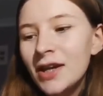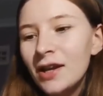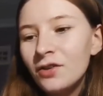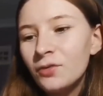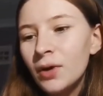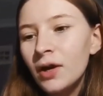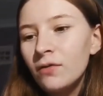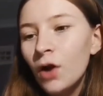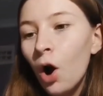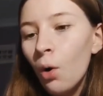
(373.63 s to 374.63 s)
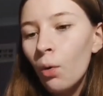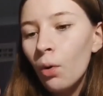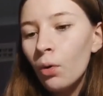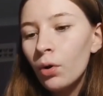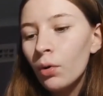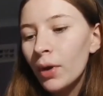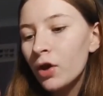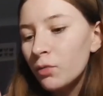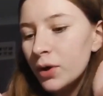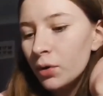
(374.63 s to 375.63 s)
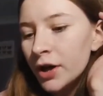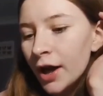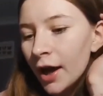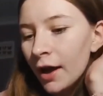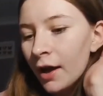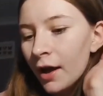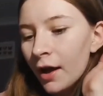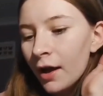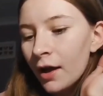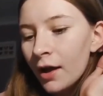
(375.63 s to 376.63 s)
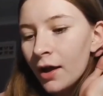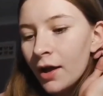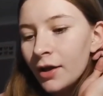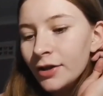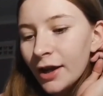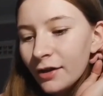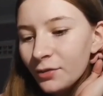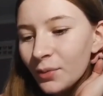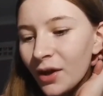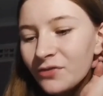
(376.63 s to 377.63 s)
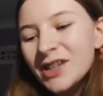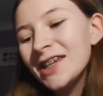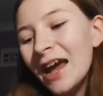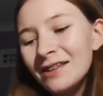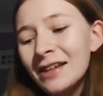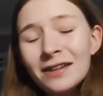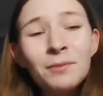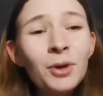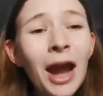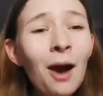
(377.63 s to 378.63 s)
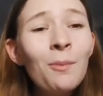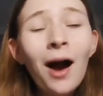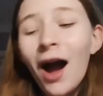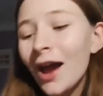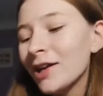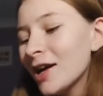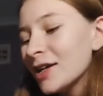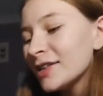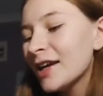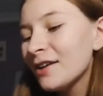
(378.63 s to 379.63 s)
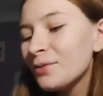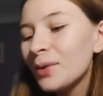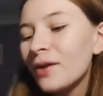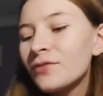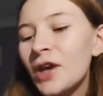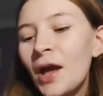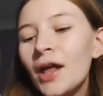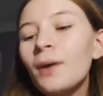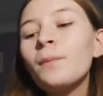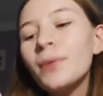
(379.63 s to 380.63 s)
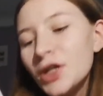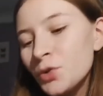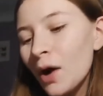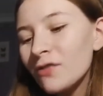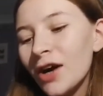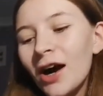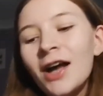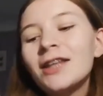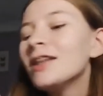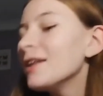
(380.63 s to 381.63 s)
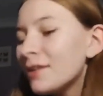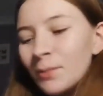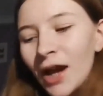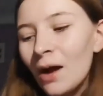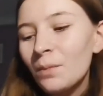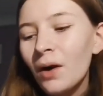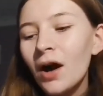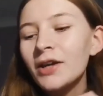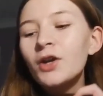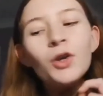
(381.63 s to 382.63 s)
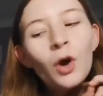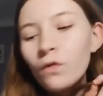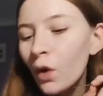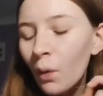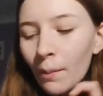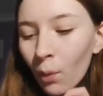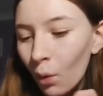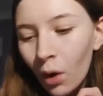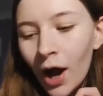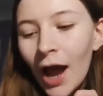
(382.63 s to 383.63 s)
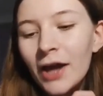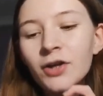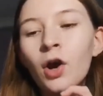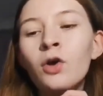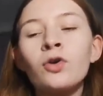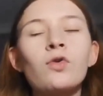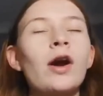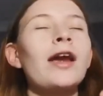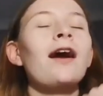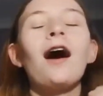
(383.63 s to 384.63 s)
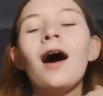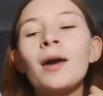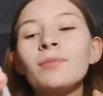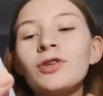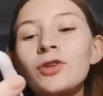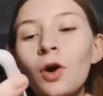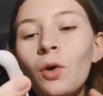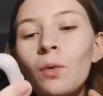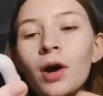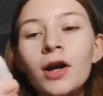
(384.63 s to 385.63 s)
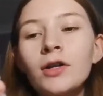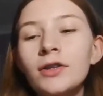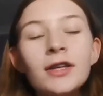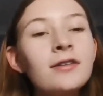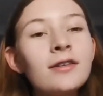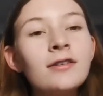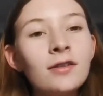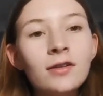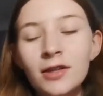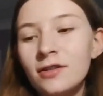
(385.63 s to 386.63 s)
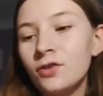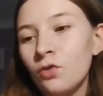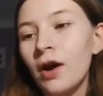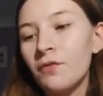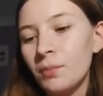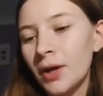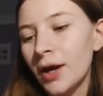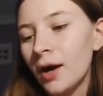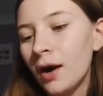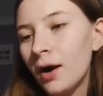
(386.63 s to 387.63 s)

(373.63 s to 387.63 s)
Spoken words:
Taylor Swift? Oh, wait, who have we got on here? Taylor Swift? Yes, Lizzie McAlpine! Taylor Swift, Beach Weather, Lizzie McAlpine, Novo Amor, and Conan Gray. I'm so... This is great for me.